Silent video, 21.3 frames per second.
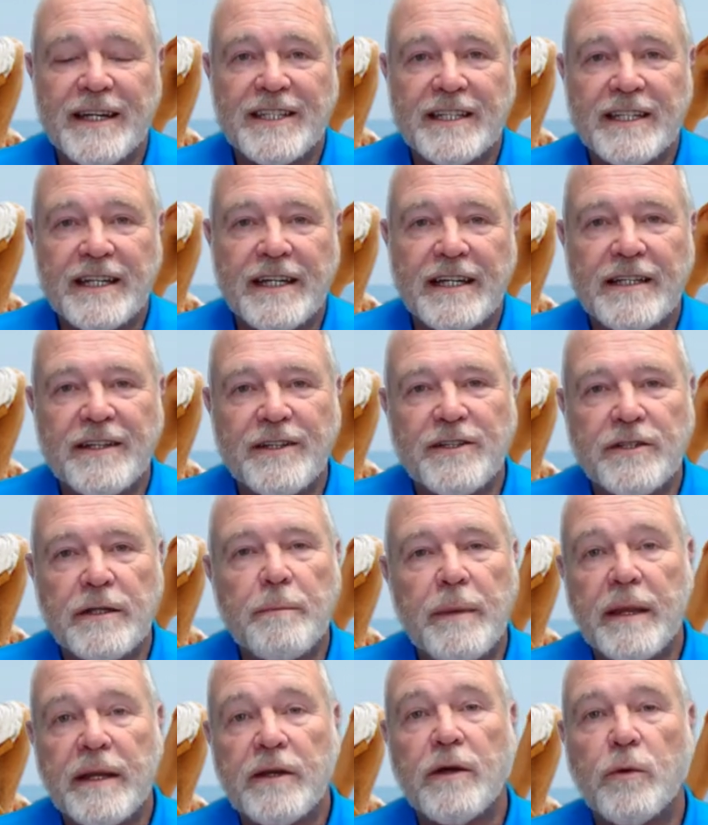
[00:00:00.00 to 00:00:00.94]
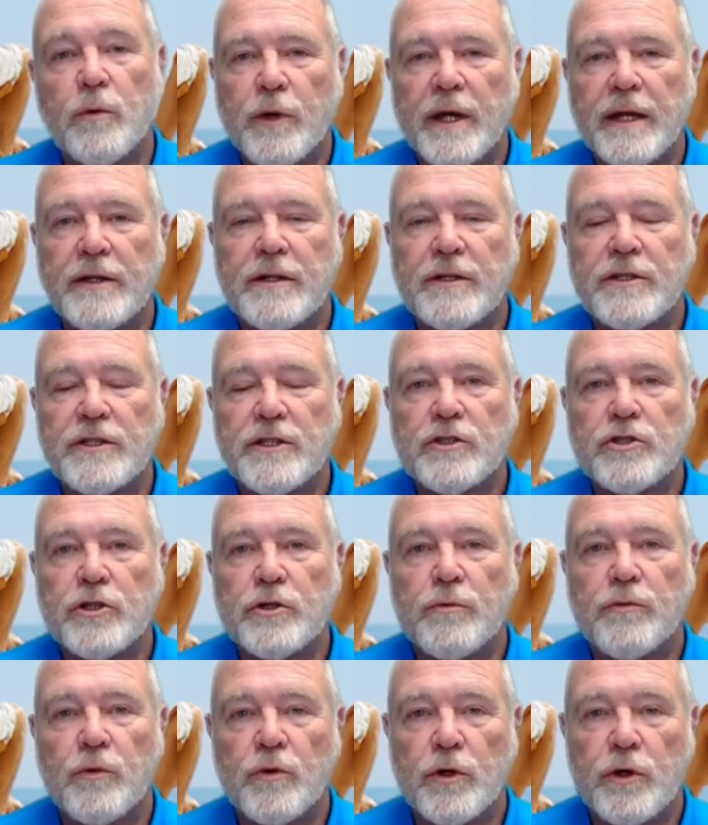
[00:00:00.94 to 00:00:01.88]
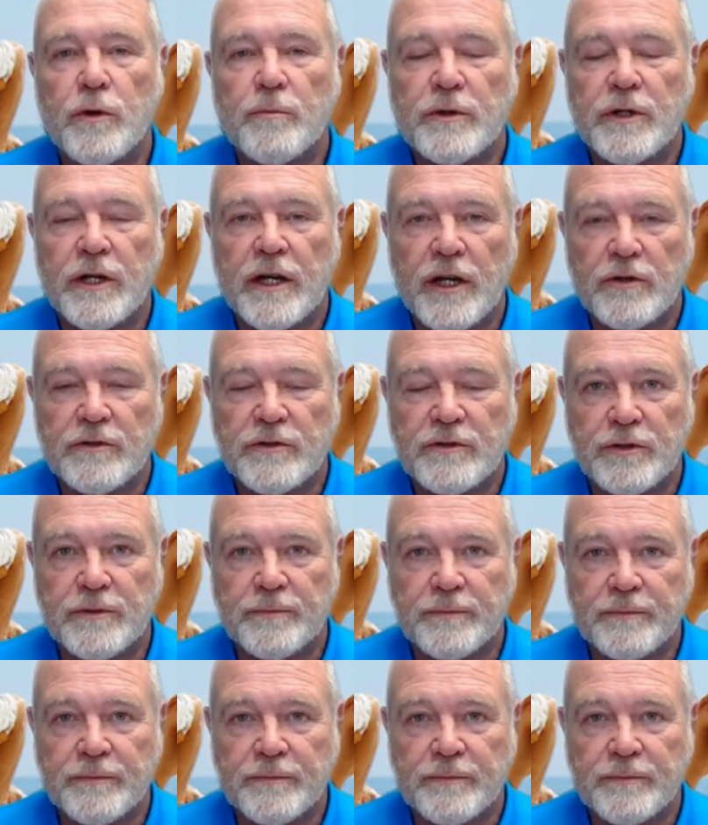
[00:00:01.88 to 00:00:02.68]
need to make the right decision for themselves.